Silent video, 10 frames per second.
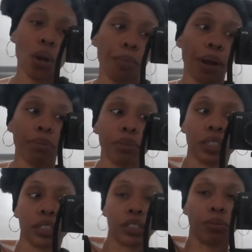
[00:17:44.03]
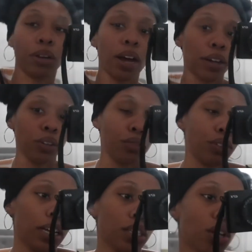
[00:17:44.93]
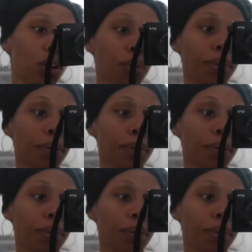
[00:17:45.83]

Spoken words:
probably, well, I don't know if you guys know,